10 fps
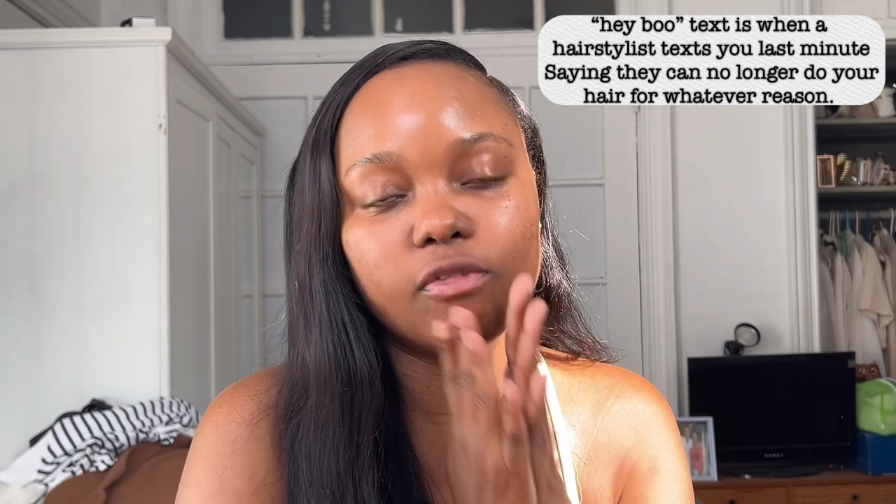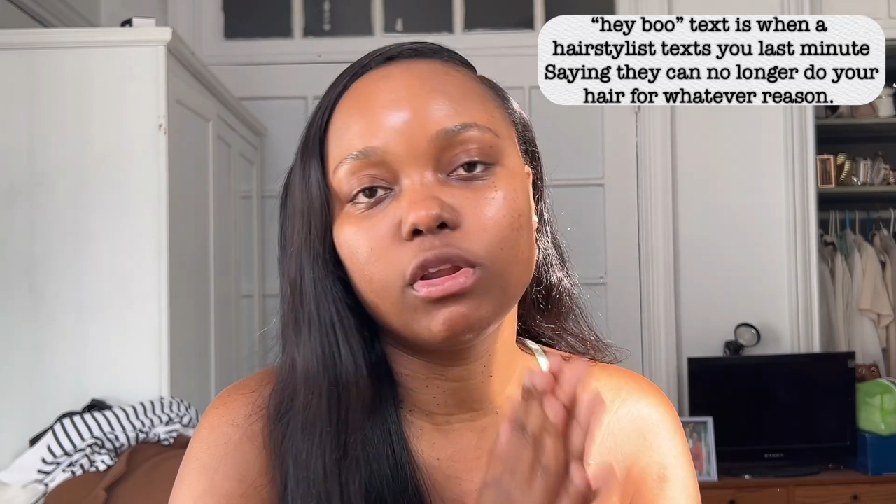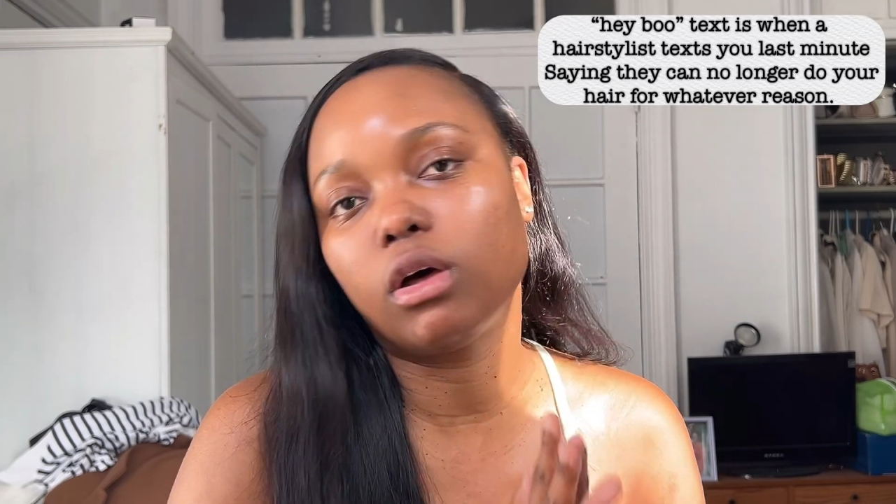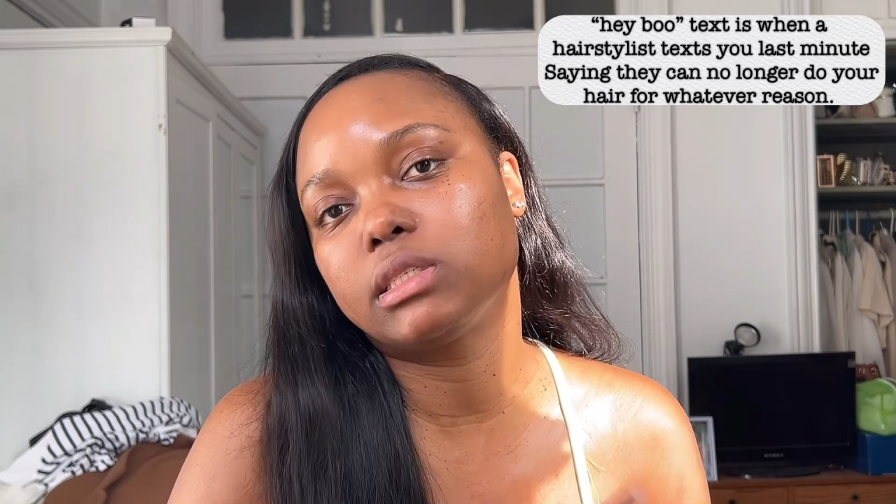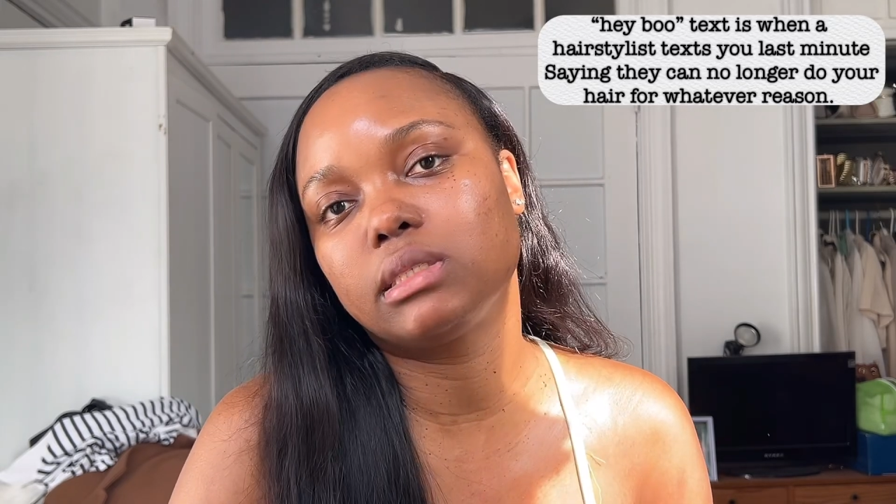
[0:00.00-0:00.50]

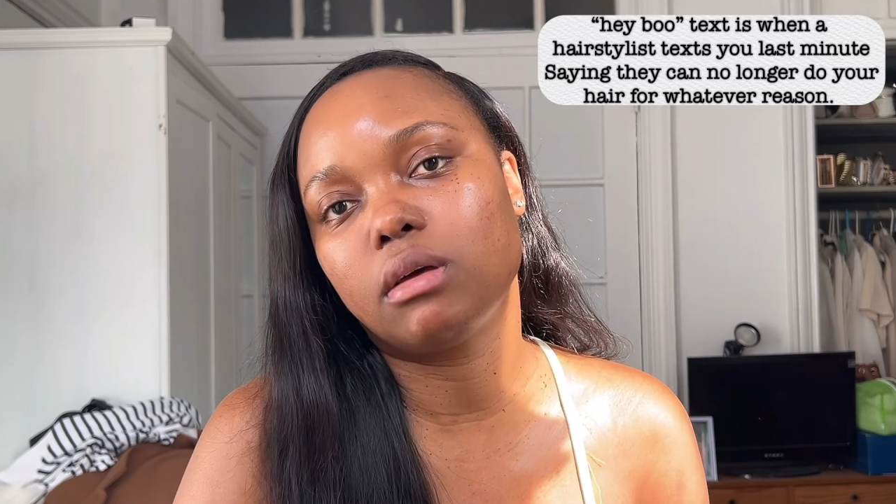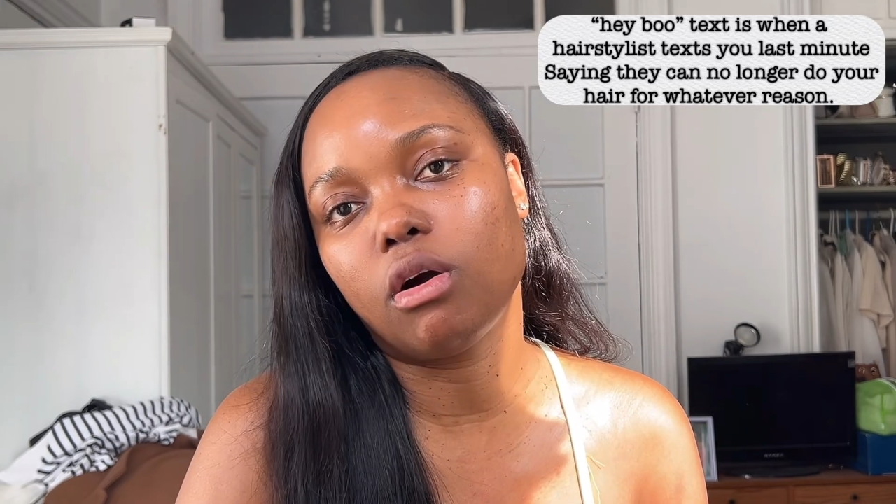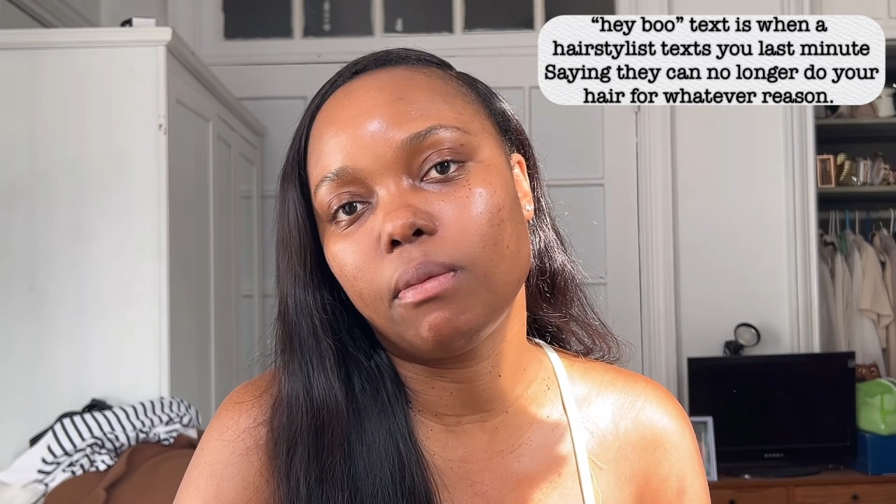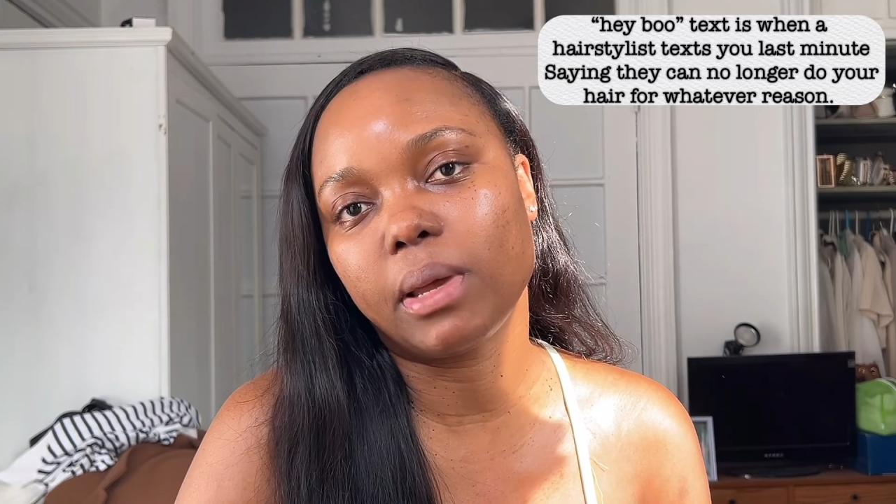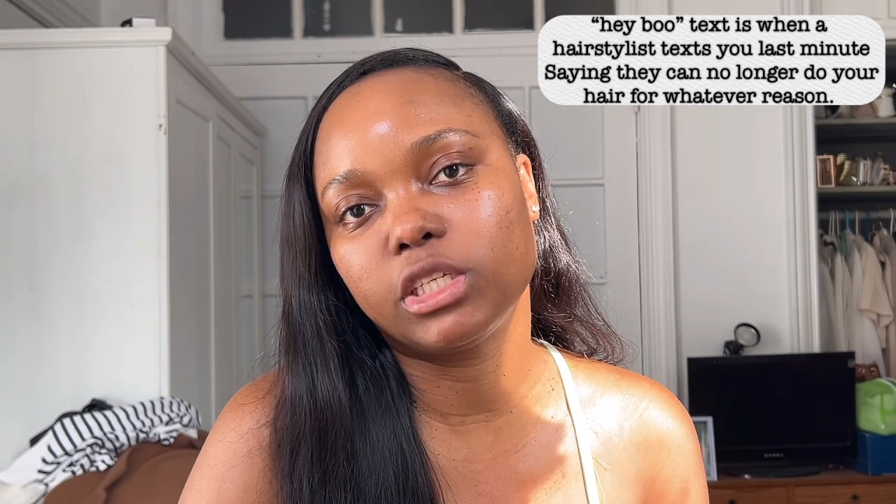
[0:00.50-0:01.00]
lost
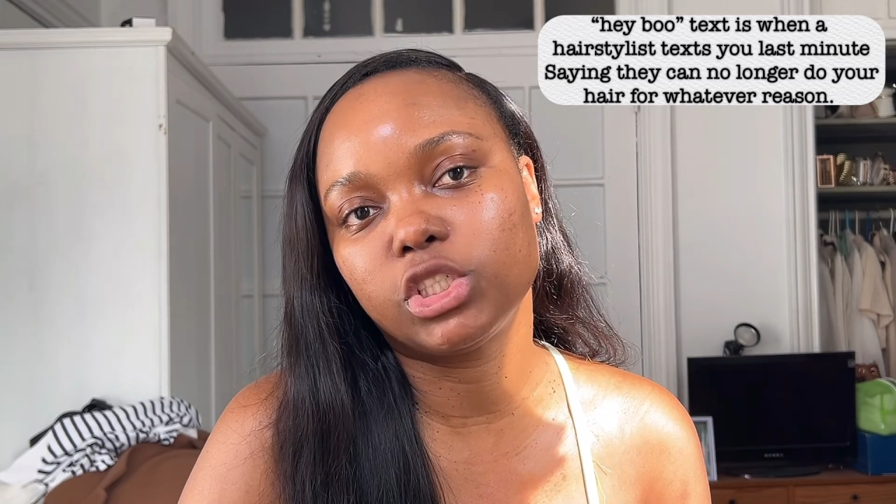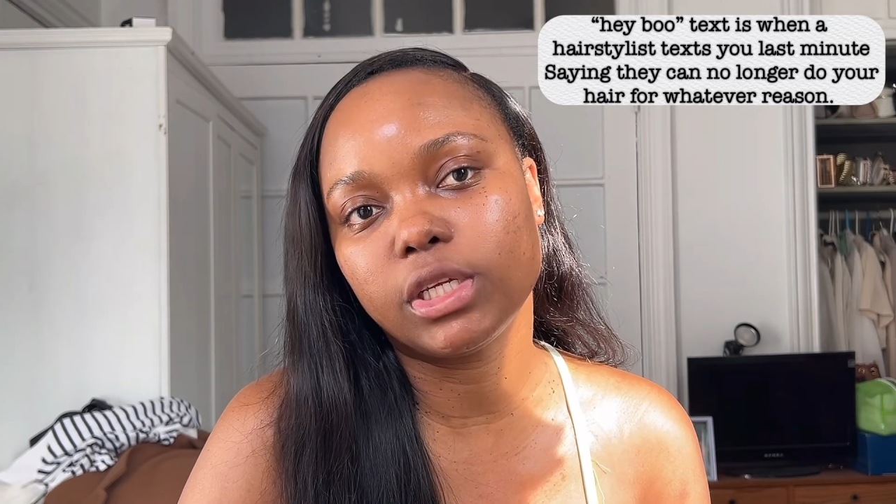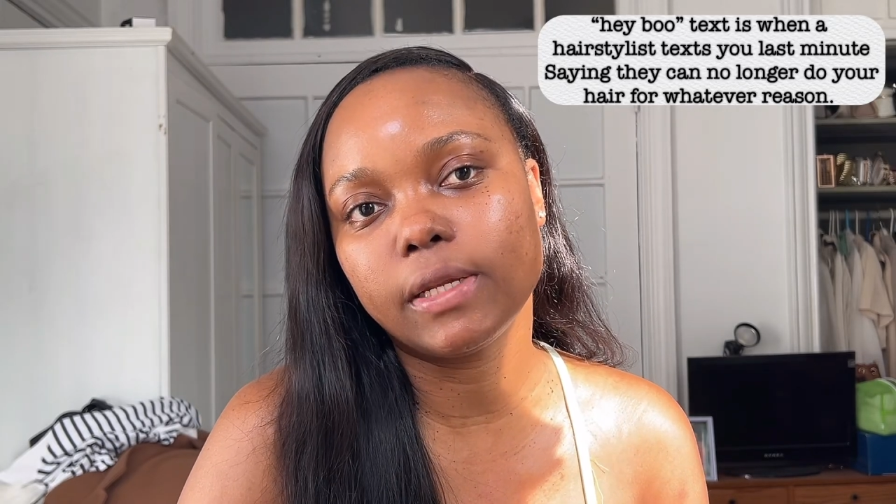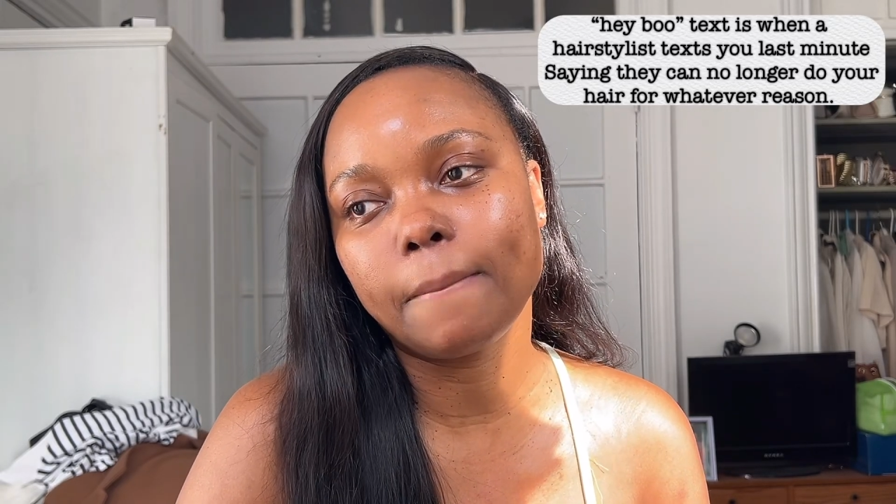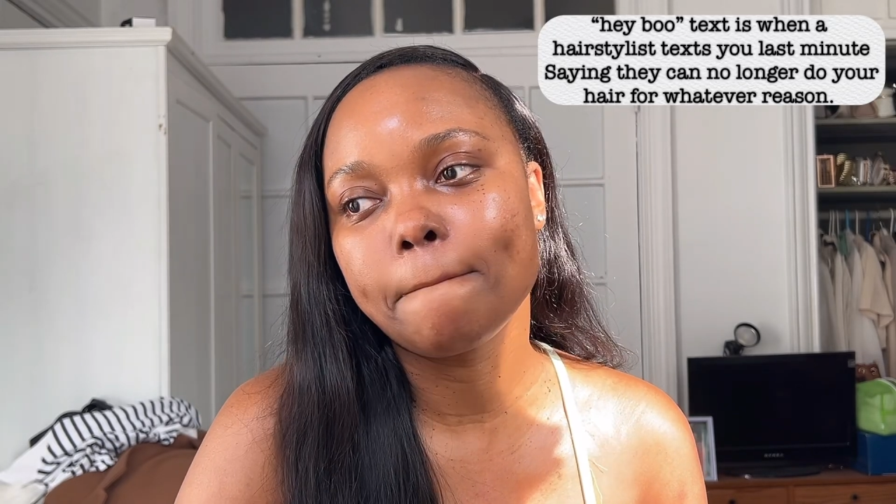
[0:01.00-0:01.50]
all my
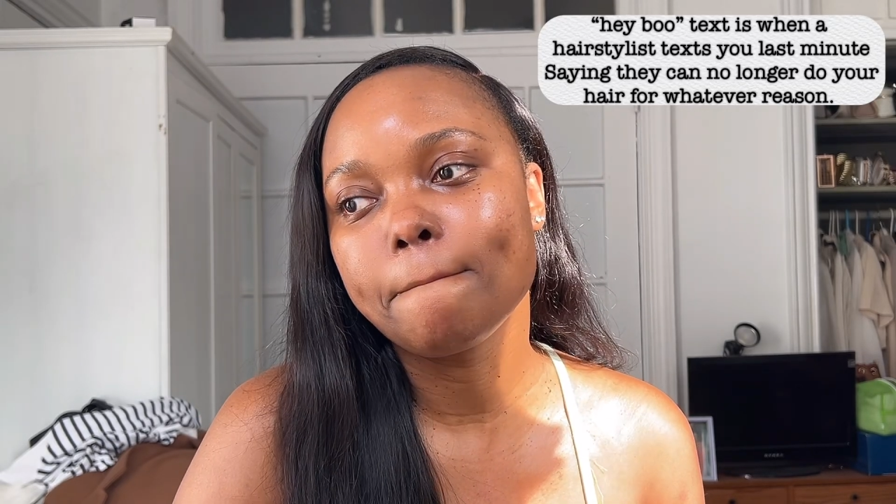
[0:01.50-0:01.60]
shit.